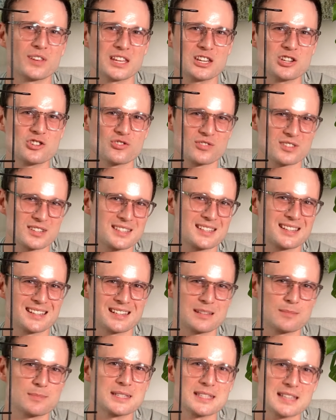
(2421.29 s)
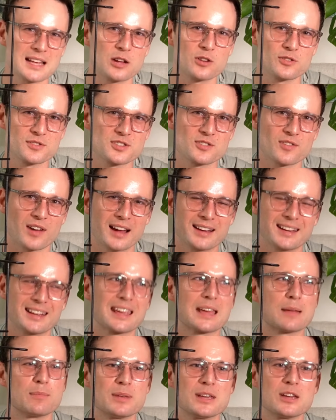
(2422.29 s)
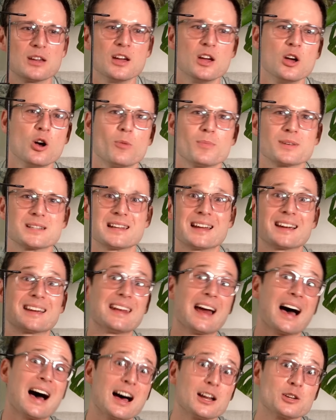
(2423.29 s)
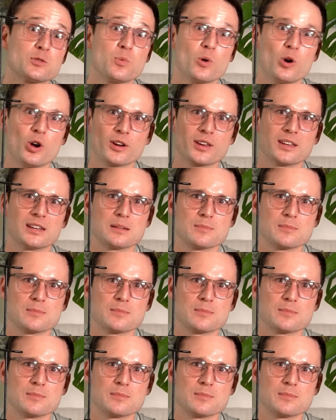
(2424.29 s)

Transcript: interest in themselves right they can be almost like an artwork in